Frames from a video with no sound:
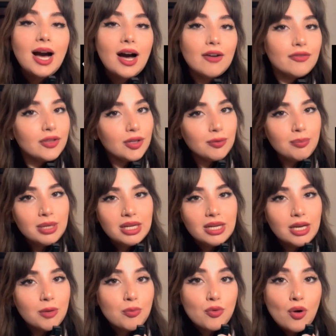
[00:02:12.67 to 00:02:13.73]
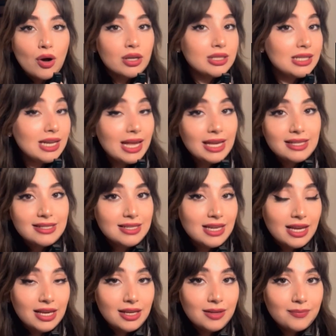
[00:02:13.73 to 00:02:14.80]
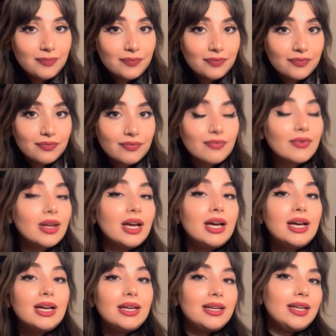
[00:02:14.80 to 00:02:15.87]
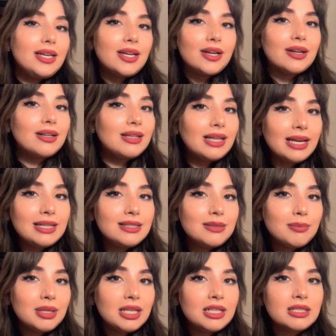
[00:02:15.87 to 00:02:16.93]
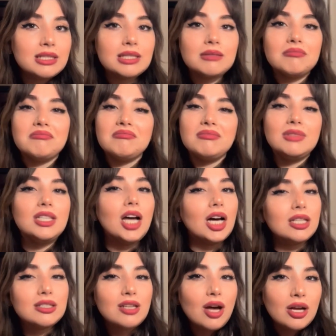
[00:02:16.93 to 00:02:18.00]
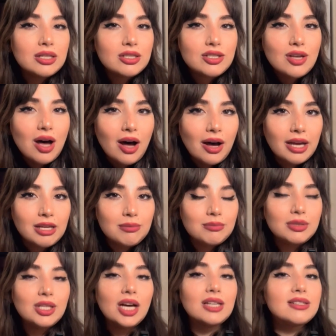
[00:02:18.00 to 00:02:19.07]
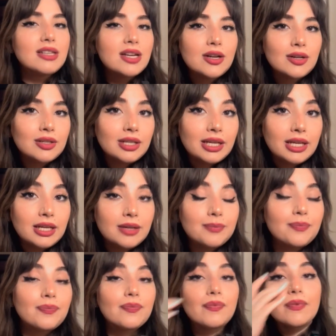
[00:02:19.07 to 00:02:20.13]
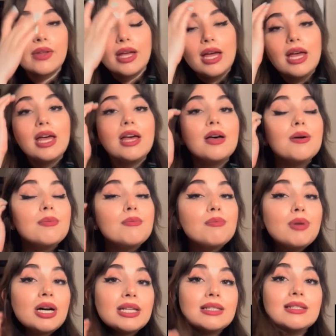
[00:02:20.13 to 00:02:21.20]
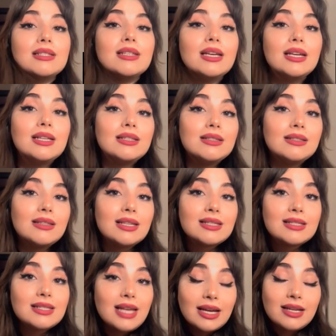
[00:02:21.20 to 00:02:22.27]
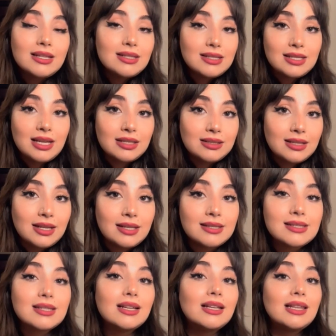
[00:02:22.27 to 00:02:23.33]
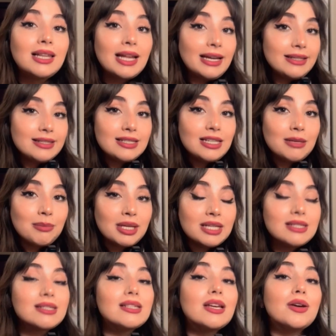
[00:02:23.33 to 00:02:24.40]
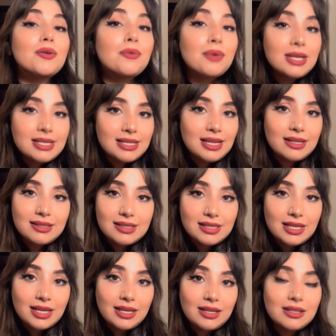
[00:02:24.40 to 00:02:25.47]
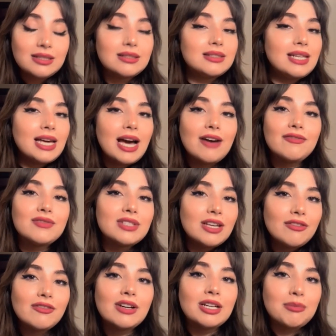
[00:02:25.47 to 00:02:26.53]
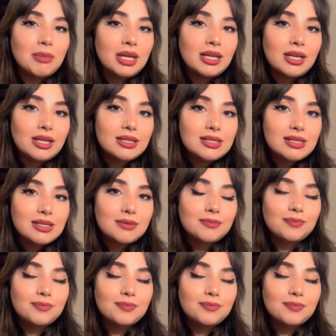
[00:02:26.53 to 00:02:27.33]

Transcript: Have you been abroad lately? Here, late means not on time, not early. But in the second sentence, lately means recently. They have different meanings.